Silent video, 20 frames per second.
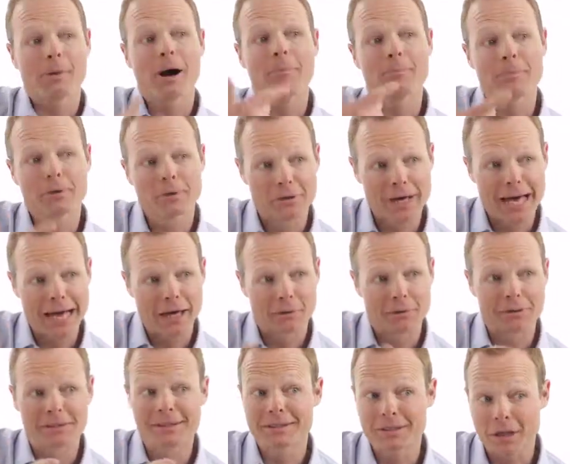up the
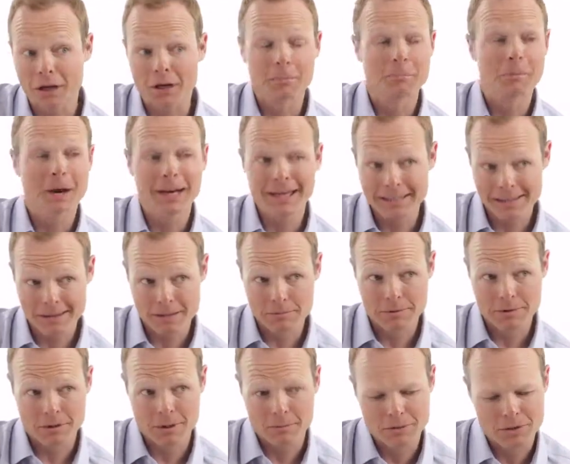ladder is sunk money
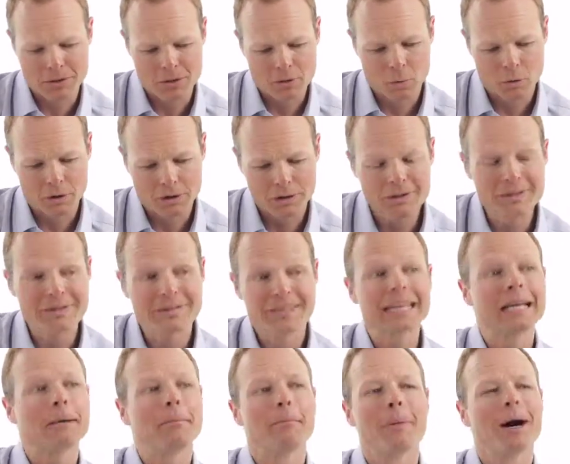subscriptions, where you
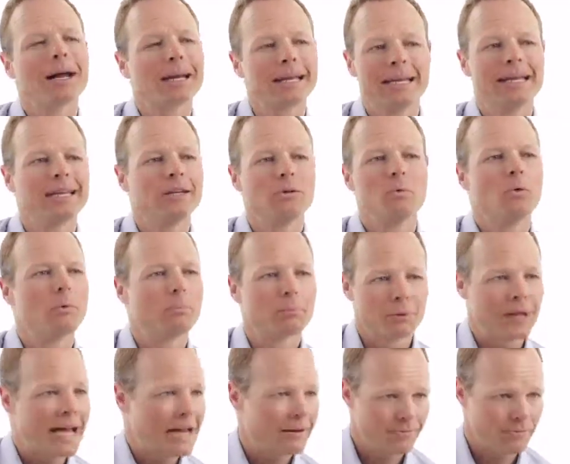sink money into a
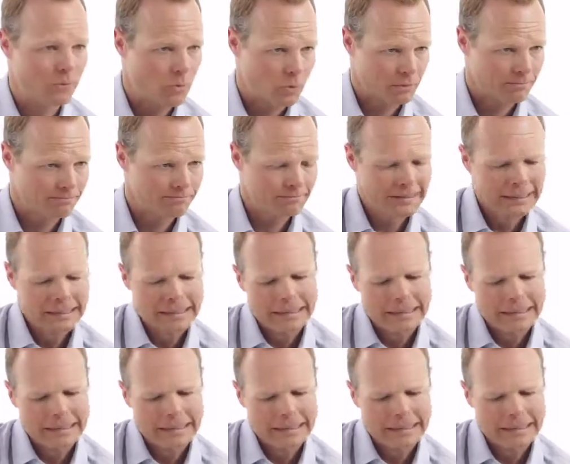platform.